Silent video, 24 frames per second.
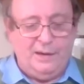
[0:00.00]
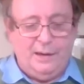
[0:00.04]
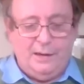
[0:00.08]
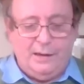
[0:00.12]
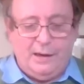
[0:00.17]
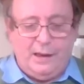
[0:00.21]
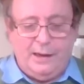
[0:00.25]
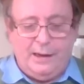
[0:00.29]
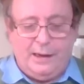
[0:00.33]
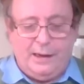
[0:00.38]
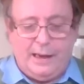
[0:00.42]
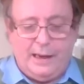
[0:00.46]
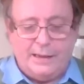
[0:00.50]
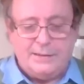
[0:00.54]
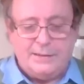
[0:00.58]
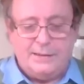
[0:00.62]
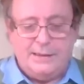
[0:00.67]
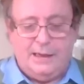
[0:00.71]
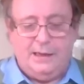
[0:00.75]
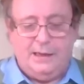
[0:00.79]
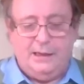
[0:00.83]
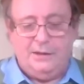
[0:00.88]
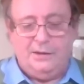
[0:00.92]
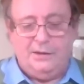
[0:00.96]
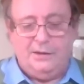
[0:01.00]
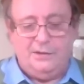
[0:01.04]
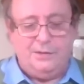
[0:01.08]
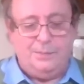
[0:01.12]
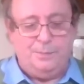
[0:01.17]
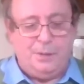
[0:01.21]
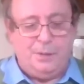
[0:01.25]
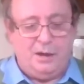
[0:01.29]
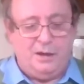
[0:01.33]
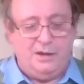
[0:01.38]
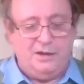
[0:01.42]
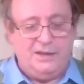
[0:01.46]
As in Ireland,
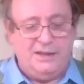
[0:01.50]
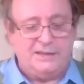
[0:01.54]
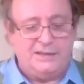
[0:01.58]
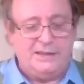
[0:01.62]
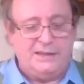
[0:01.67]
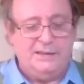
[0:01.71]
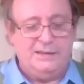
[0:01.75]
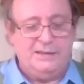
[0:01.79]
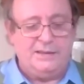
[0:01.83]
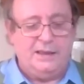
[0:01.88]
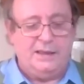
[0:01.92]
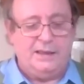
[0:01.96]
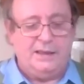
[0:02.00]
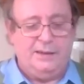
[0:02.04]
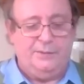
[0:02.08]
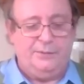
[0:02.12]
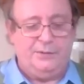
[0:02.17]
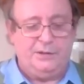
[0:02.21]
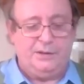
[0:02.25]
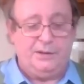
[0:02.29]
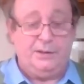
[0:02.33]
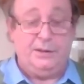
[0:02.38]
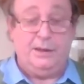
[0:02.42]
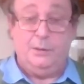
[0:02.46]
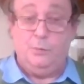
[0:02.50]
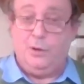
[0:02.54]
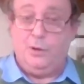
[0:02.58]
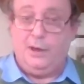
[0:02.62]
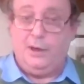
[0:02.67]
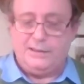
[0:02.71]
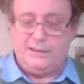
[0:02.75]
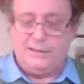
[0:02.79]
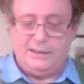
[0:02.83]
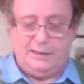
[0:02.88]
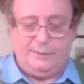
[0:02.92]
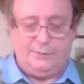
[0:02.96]
politics in South Africa, in
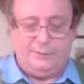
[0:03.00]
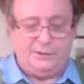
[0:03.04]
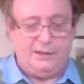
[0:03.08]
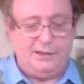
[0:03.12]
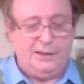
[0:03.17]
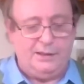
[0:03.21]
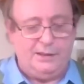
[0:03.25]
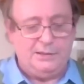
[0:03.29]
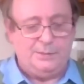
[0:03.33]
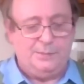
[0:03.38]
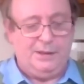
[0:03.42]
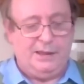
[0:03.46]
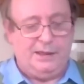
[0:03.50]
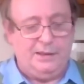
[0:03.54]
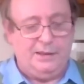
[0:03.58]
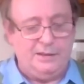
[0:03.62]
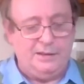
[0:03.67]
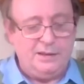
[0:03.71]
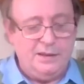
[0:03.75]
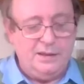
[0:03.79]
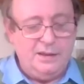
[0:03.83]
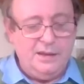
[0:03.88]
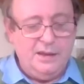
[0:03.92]
white South Africa has to be added,